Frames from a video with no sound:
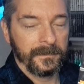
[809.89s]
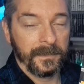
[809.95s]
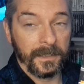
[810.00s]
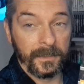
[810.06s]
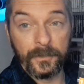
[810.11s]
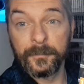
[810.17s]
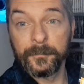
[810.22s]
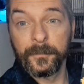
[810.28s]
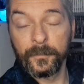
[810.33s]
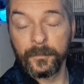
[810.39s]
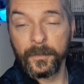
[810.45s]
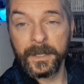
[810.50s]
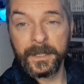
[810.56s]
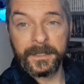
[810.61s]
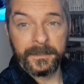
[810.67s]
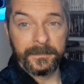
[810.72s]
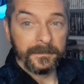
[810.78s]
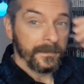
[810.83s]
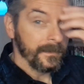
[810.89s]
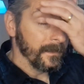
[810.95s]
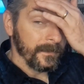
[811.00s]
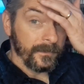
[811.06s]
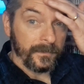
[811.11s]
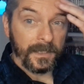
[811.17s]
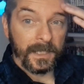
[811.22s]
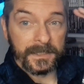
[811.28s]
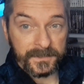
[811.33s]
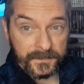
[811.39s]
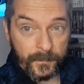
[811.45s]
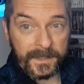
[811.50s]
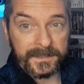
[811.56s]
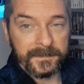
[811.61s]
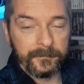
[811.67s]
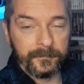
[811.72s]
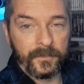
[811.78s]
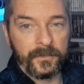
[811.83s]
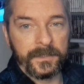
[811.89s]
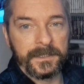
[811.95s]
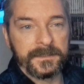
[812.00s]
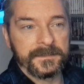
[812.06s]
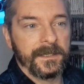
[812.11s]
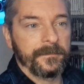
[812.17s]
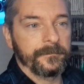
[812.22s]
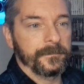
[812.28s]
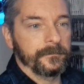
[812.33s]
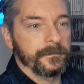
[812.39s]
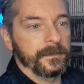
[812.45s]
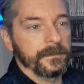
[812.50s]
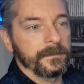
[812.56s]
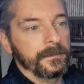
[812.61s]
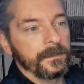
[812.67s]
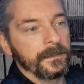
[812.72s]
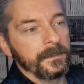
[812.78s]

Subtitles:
and come away like sweating buckets after it,